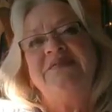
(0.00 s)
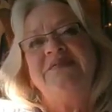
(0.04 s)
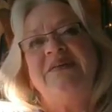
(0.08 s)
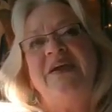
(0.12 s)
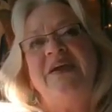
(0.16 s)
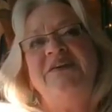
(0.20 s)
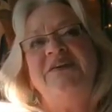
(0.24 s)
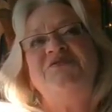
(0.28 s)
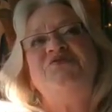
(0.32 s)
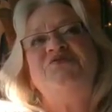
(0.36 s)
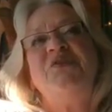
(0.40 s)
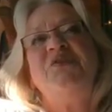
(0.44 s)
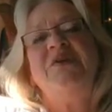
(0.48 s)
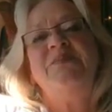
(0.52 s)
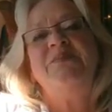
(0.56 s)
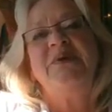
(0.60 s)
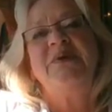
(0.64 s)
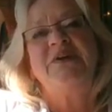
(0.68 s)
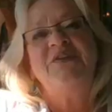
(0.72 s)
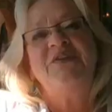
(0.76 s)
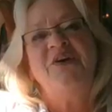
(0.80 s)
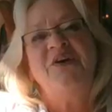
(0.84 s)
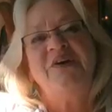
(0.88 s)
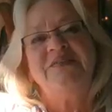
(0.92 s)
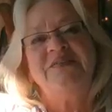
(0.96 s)

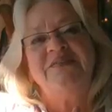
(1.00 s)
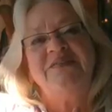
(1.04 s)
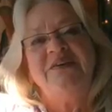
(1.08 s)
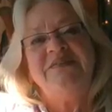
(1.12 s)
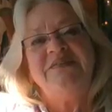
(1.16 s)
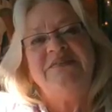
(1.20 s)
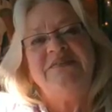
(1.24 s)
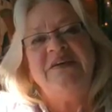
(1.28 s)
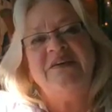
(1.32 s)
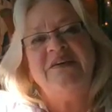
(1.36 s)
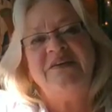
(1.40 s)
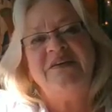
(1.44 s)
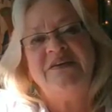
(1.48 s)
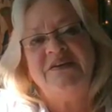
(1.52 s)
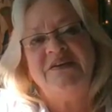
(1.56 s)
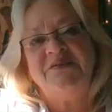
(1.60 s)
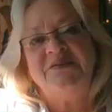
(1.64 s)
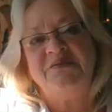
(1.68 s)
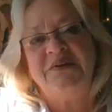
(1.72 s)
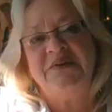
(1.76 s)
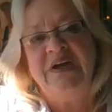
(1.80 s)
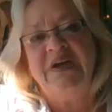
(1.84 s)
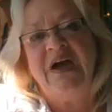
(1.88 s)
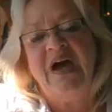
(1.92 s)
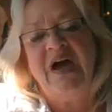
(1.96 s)
daydreaming and not dealing in
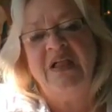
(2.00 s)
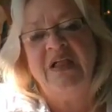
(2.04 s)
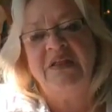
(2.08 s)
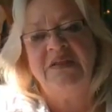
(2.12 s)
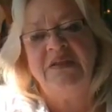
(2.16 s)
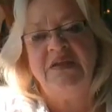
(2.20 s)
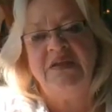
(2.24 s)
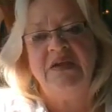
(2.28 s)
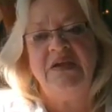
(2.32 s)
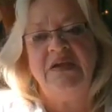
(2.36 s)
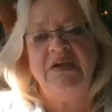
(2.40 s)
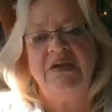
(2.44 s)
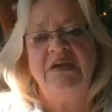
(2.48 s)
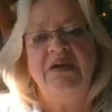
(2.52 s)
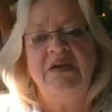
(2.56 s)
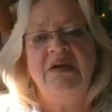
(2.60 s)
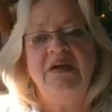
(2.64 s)
reality,